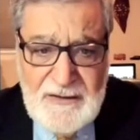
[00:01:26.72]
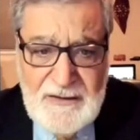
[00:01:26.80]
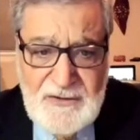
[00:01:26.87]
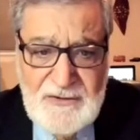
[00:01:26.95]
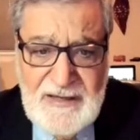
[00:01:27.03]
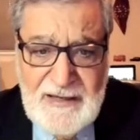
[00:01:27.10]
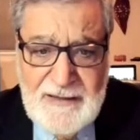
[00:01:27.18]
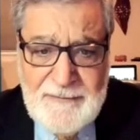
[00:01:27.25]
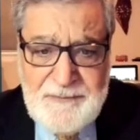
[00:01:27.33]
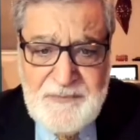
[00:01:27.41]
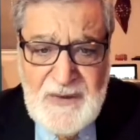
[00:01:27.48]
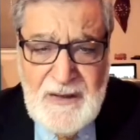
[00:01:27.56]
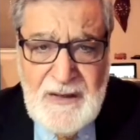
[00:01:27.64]
today.
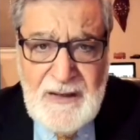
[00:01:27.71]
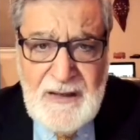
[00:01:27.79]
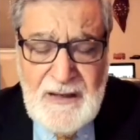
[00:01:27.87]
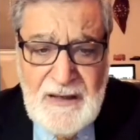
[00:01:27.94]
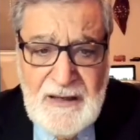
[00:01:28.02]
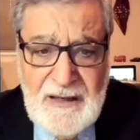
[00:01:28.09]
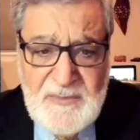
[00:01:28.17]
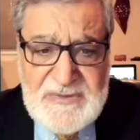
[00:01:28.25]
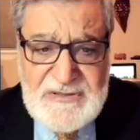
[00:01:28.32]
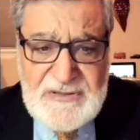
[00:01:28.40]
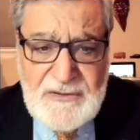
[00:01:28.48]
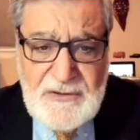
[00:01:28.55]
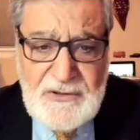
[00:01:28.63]

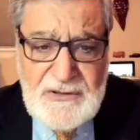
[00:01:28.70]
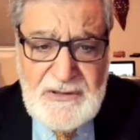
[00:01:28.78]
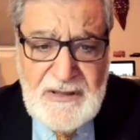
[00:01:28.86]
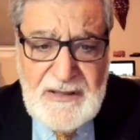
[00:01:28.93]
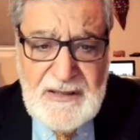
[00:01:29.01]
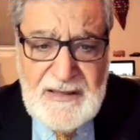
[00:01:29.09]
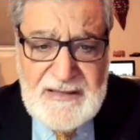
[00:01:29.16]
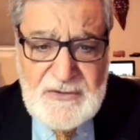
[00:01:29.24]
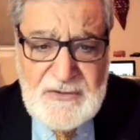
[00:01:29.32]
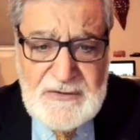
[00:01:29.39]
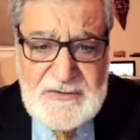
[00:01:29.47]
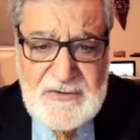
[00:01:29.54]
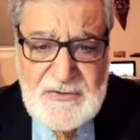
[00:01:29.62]
Mr. Hood has
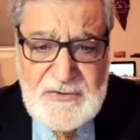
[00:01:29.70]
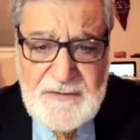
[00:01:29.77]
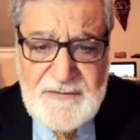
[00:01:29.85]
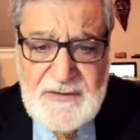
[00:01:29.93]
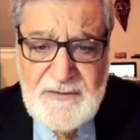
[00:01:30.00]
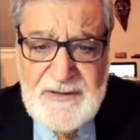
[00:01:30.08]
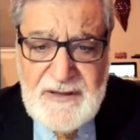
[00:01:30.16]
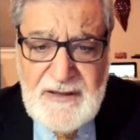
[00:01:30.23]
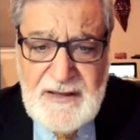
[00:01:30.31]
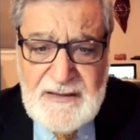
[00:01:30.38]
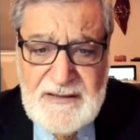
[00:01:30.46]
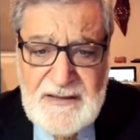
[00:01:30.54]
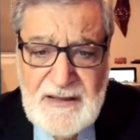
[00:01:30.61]
also served in
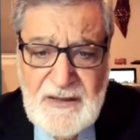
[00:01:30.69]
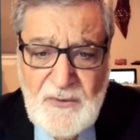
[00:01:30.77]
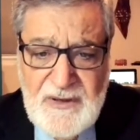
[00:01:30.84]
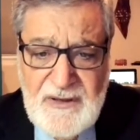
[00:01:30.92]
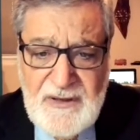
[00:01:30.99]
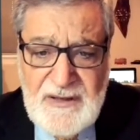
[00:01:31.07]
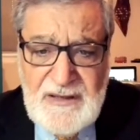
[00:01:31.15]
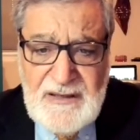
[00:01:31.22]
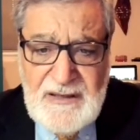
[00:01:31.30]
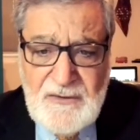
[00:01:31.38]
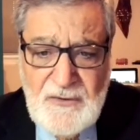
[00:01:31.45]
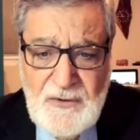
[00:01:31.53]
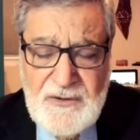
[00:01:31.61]
Riyadh, where
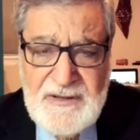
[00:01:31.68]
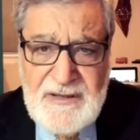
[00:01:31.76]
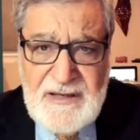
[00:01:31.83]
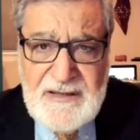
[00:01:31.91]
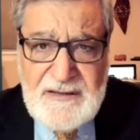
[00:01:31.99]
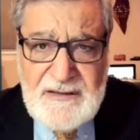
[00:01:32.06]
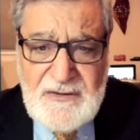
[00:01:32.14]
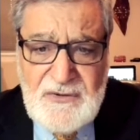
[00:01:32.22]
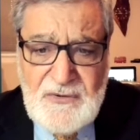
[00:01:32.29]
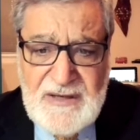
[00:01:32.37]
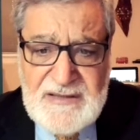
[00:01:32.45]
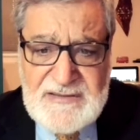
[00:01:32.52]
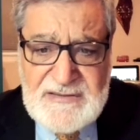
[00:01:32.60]
he coordinated
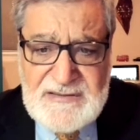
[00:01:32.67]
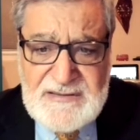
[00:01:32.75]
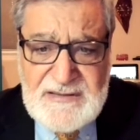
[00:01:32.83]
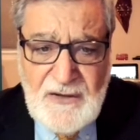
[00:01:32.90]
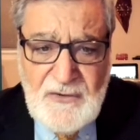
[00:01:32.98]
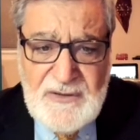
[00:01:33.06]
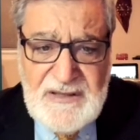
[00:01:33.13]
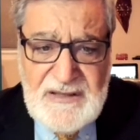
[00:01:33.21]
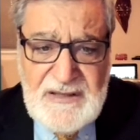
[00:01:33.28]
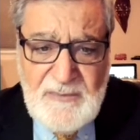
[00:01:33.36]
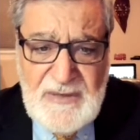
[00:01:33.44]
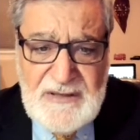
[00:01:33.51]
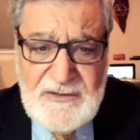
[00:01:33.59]

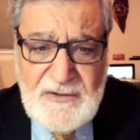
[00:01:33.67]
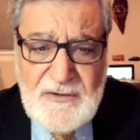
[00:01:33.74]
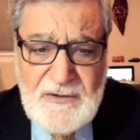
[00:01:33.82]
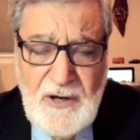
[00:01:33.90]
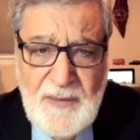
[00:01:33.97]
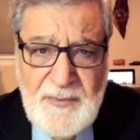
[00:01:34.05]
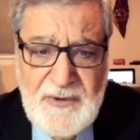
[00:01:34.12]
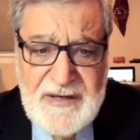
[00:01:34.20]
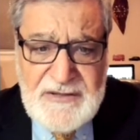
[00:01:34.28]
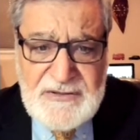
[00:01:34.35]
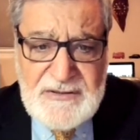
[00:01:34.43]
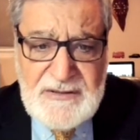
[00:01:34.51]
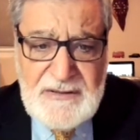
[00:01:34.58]
U.S.-Saudi military
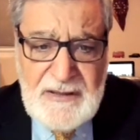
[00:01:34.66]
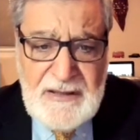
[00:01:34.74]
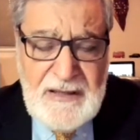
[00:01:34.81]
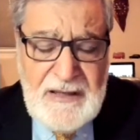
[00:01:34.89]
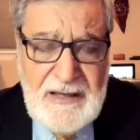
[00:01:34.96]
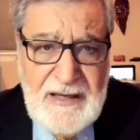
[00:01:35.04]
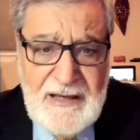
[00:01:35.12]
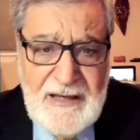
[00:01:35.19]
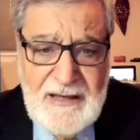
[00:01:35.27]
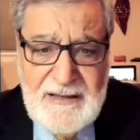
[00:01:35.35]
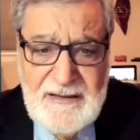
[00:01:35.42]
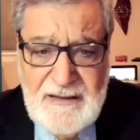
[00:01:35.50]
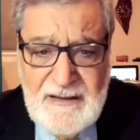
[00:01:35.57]
cooperation,
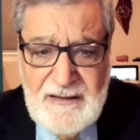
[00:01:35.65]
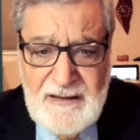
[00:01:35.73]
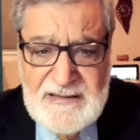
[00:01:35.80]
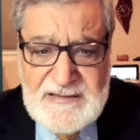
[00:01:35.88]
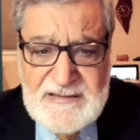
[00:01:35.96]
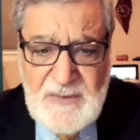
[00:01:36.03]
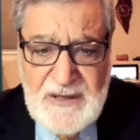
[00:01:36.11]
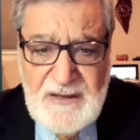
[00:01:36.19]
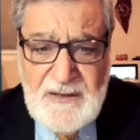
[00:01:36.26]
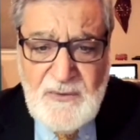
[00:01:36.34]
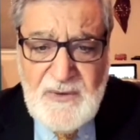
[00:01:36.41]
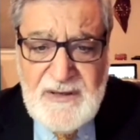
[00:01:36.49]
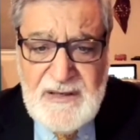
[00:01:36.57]
and in
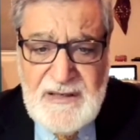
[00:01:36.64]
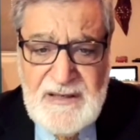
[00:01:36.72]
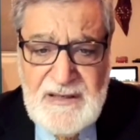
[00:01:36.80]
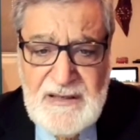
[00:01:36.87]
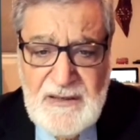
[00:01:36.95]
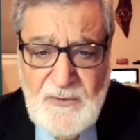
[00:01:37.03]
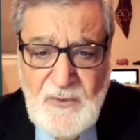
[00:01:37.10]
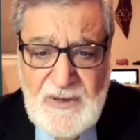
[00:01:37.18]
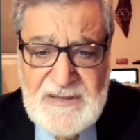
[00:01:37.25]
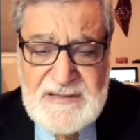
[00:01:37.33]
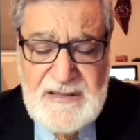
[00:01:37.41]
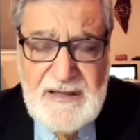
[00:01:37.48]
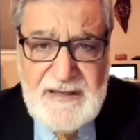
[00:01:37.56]
Asmara, where he
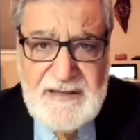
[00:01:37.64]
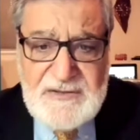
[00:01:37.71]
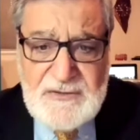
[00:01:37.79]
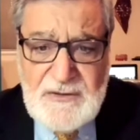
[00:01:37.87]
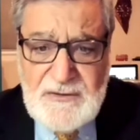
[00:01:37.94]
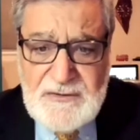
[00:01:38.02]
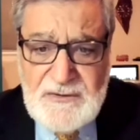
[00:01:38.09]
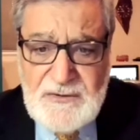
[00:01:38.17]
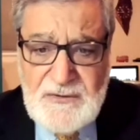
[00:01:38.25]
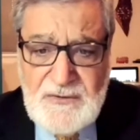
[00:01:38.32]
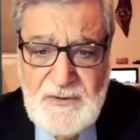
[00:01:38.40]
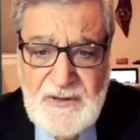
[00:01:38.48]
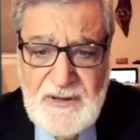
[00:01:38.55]
was liaison
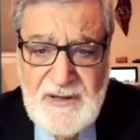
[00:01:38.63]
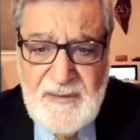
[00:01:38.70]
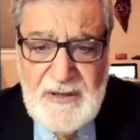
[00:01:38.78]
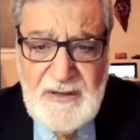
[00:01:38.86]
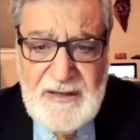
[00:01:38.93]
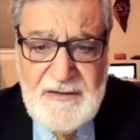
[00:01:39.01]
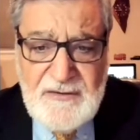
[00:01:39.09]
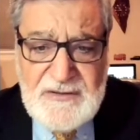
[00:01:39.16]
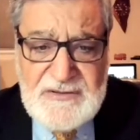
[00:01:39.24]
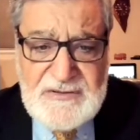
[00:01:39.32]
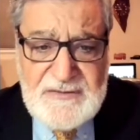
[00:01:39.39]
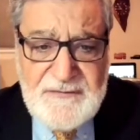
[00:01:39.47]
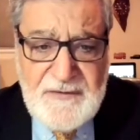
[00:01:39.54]
to rebel
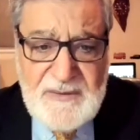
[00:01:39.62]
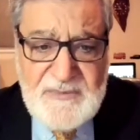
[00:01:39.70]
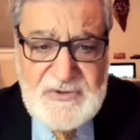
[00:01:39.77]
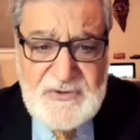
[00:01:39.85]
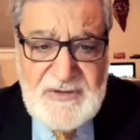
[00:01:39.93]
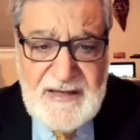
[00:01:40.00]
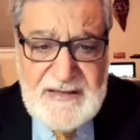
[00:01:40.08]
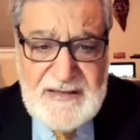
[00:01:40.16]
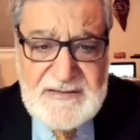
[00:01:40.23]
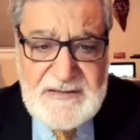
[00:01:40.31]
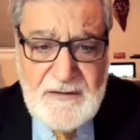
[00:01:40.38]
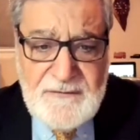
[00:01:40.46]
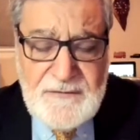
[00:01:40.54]
leaders from Sudan's
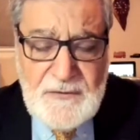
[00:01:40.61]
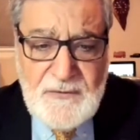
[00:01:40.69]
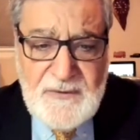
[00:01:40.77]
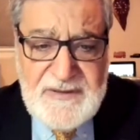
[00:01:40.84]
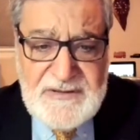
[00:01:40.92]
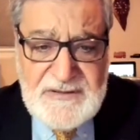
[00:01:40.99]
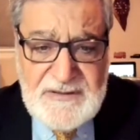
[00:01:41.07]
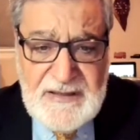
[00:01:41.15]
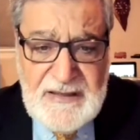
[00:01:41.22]
Darfur region.